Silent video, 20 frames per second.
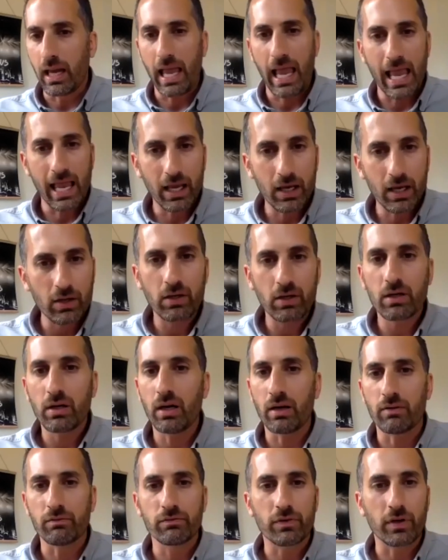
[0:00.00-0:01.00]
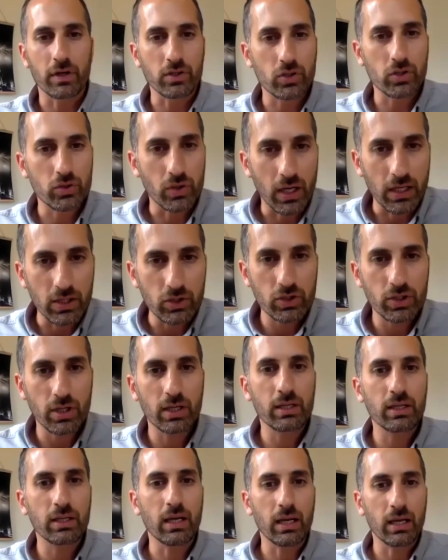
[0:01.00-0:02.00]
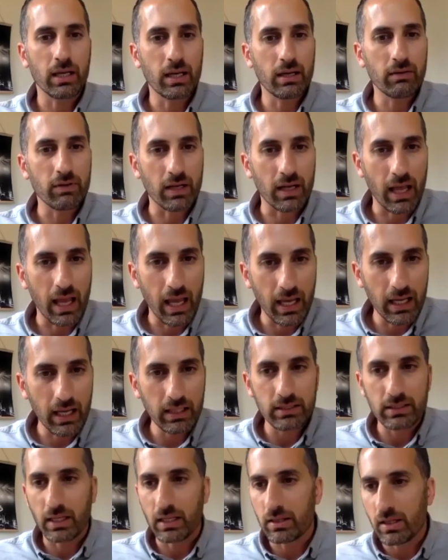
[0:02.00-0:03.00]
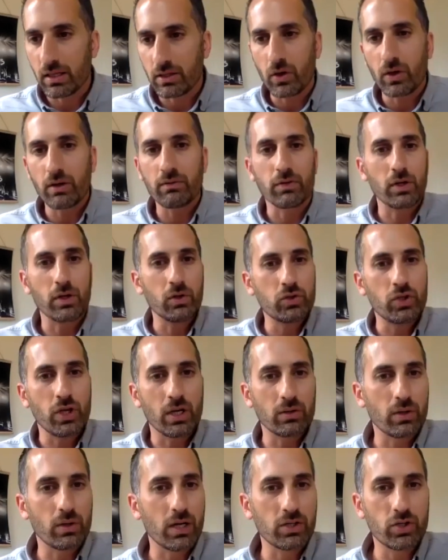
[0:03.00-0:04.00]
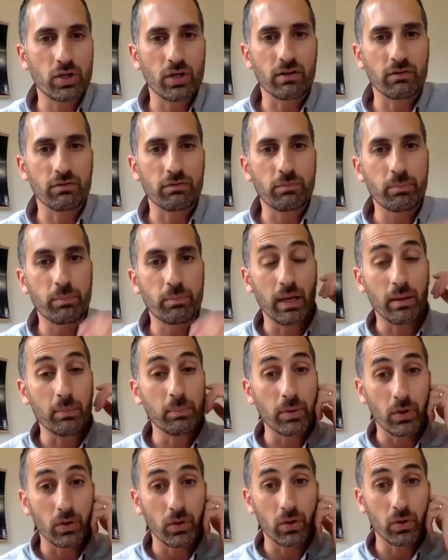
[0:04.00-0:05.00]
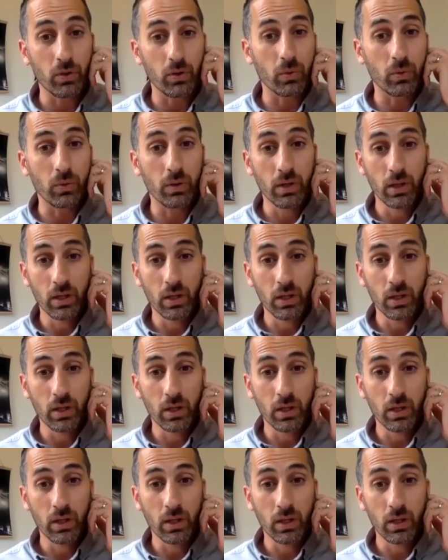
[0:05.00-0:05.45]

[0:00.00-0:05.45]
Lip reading: anger and frustration and even hate. And then you have a new generation of people who